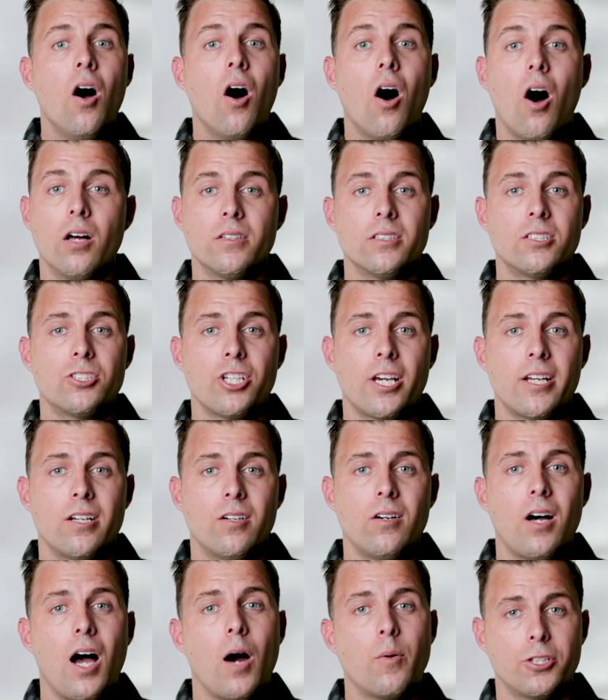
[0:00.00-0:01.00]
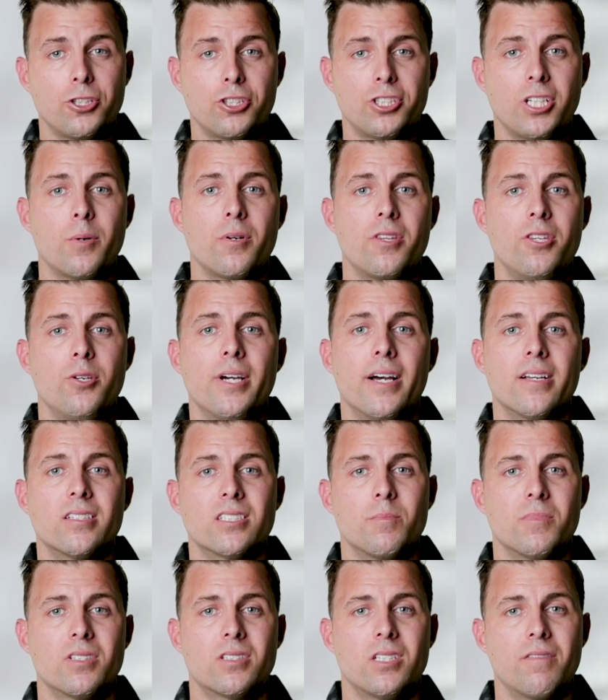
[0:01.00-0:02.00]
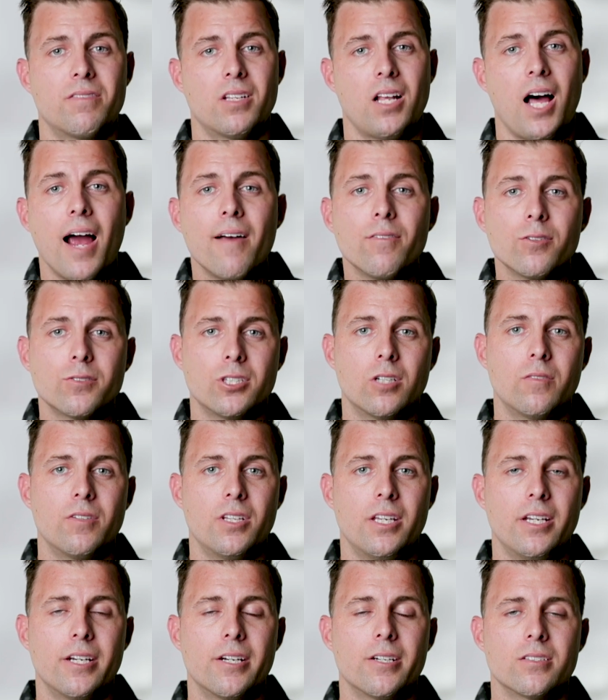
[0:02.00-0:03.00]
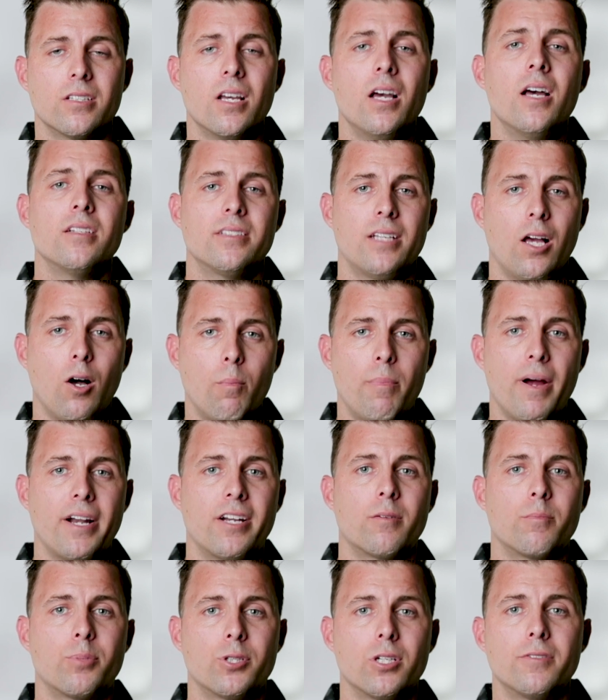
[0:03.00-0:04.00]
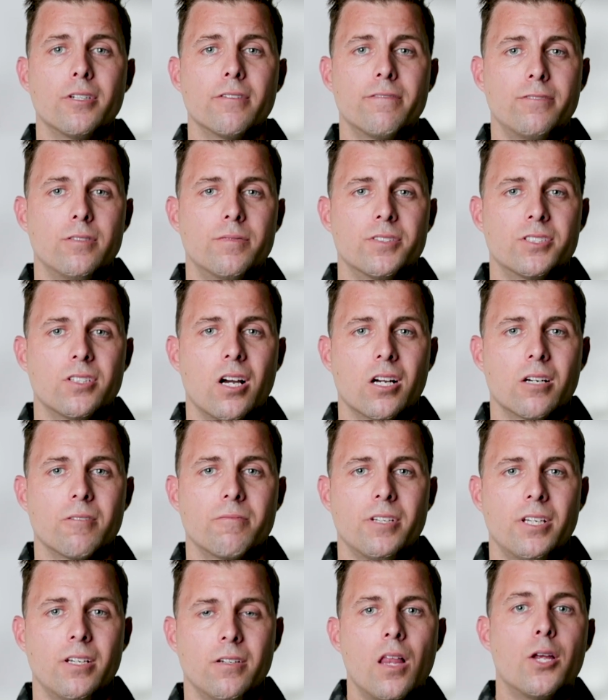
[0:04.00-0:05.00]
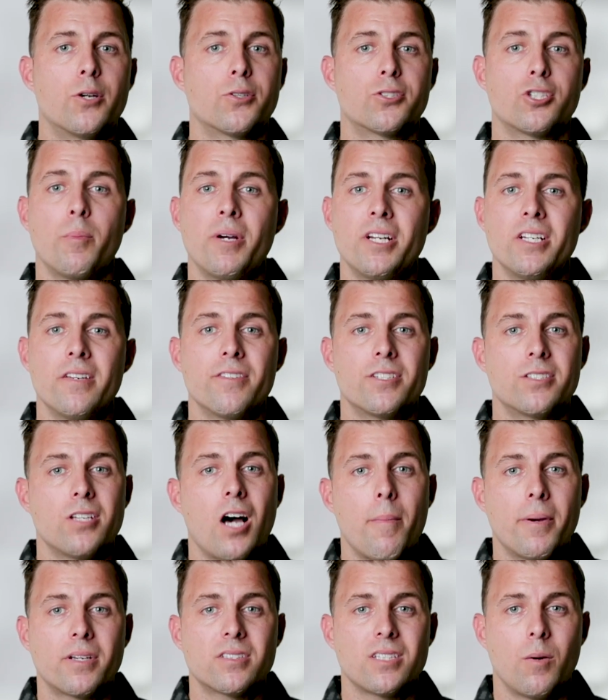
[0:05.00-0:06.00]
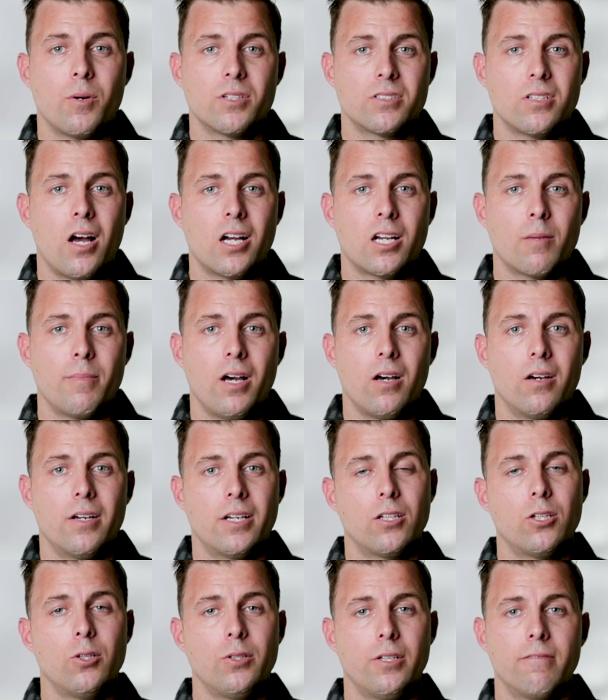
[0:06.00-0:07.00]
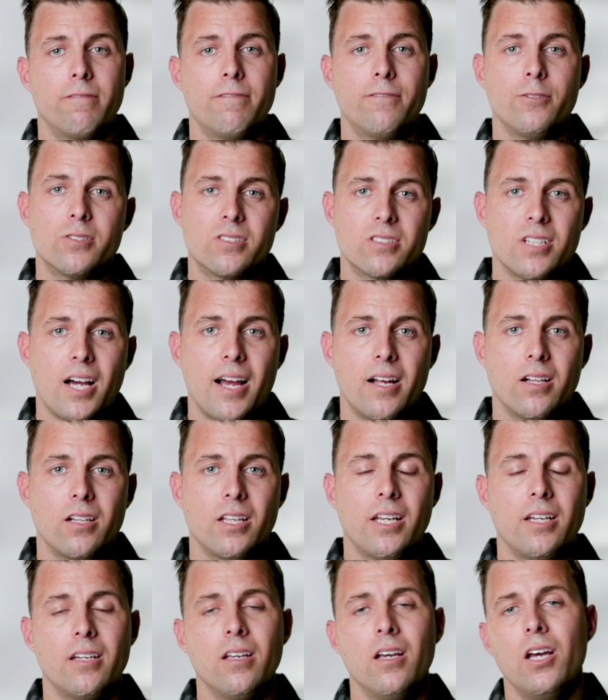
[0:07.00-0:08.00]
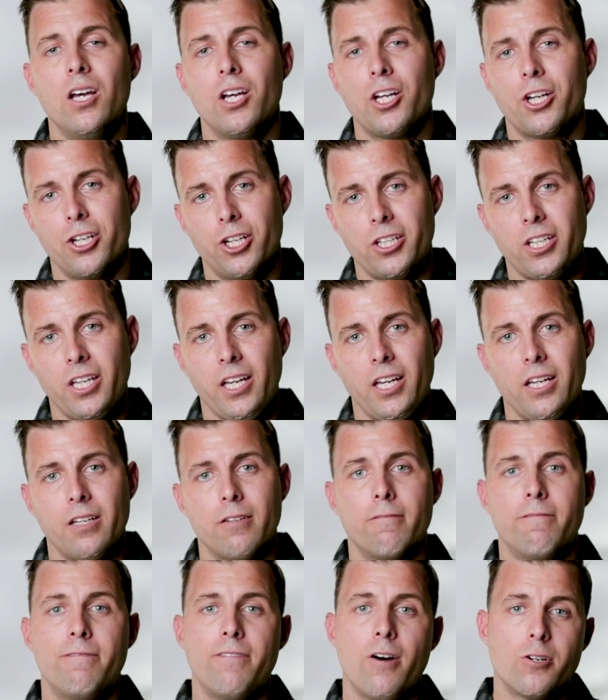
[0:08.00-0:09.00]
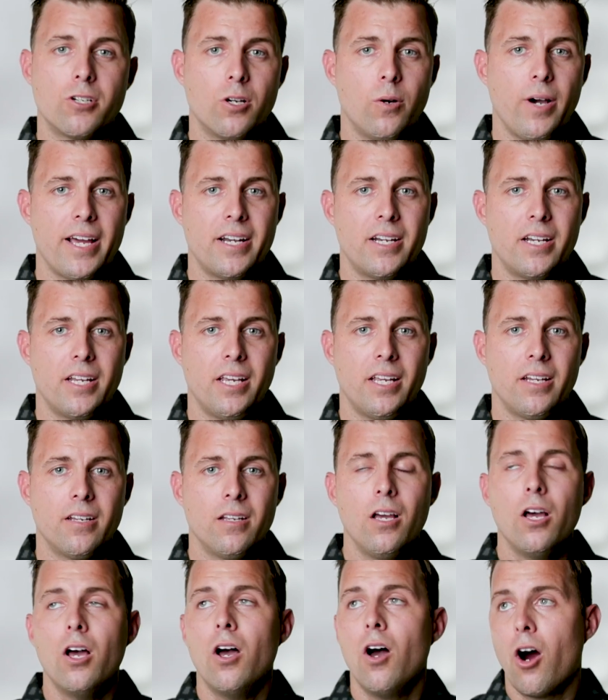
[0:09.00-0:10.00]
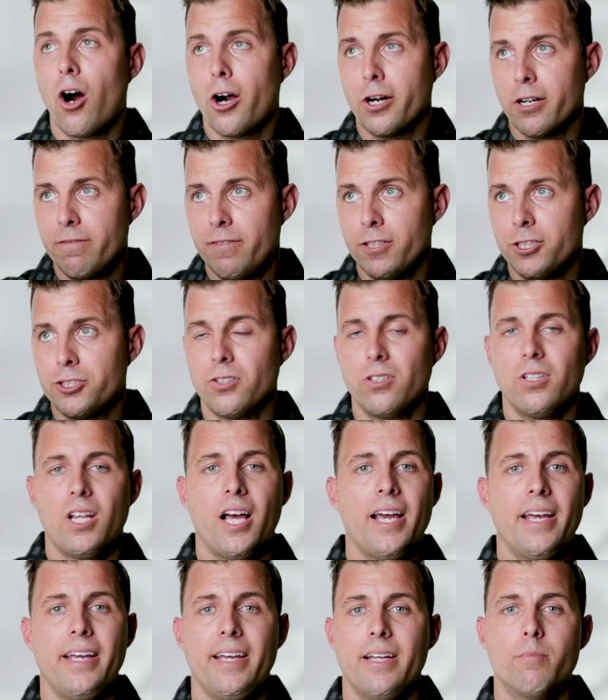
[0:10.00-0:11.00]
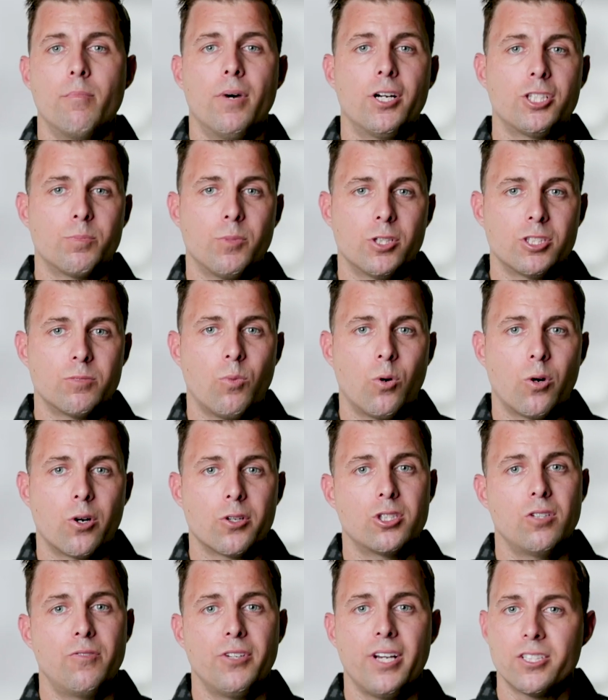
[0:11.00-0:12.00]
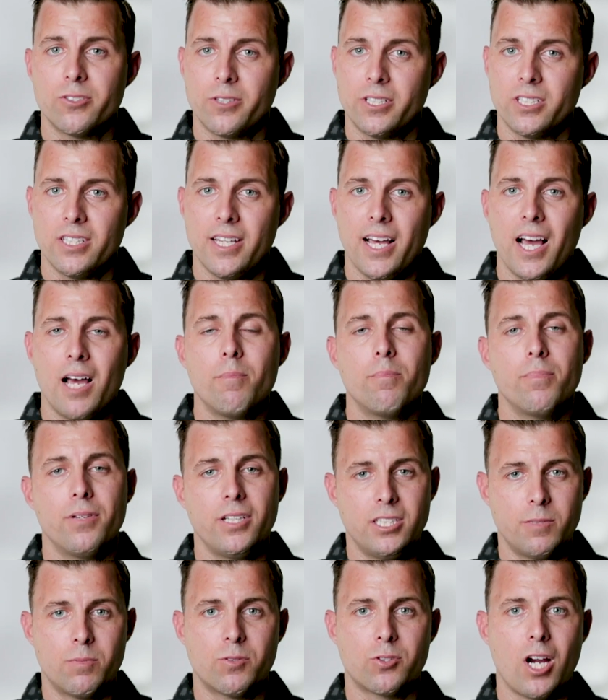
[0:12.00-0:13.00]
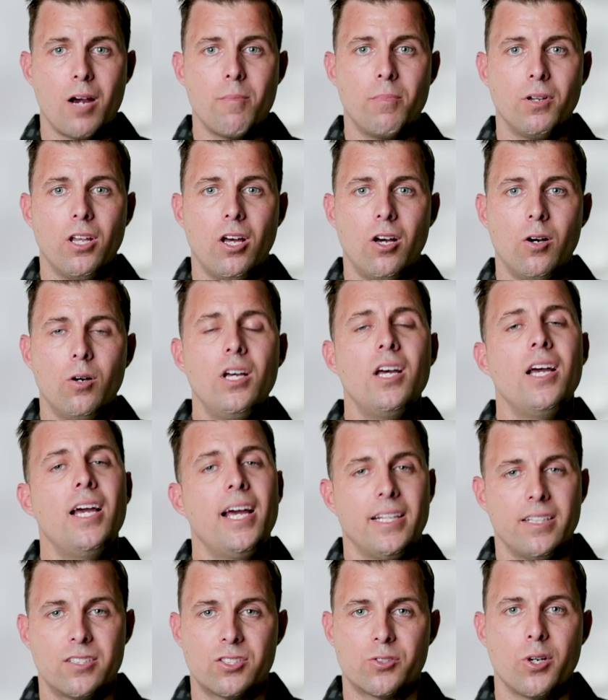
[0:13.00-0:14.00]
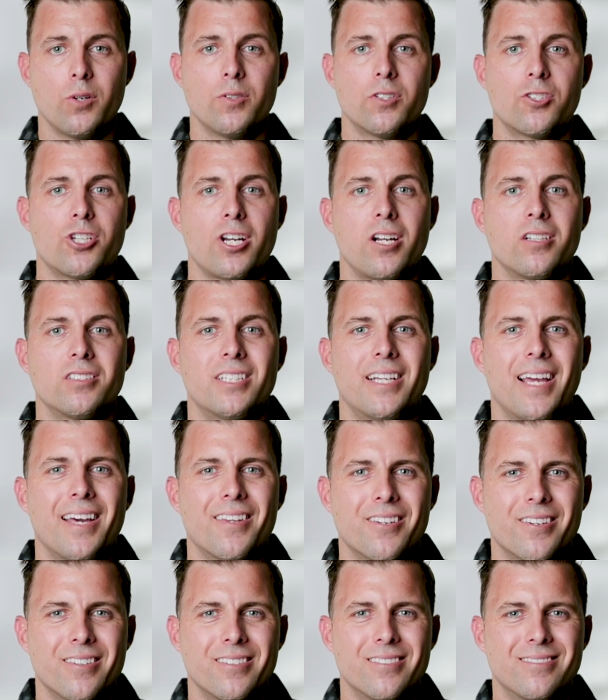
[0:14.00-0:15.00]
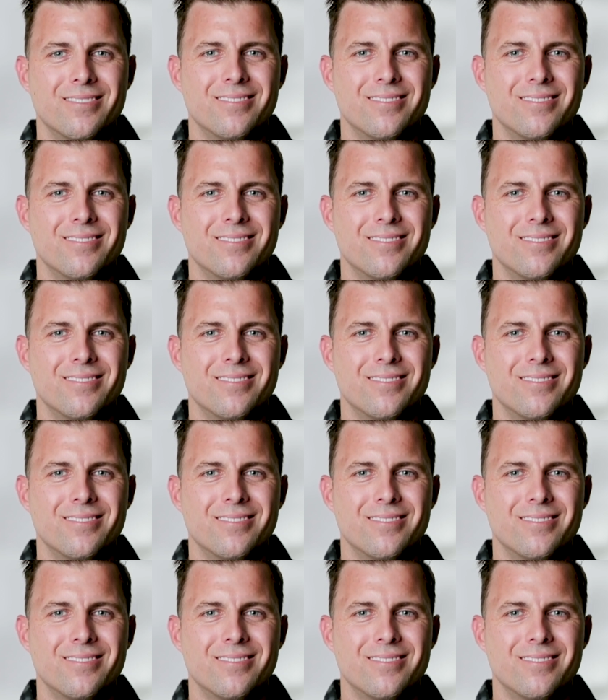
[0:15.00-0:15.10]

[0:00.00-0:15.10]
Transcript: On this channel, I want to share with you guys some of the stuff that I've learned over the years to help better improve your food photography. There are so many different topics I want to talk about, including food styling, cooking, photo editing, artificial light, and much, much more. So if you guys are into that, please subscribe below, and let's grow this channel together.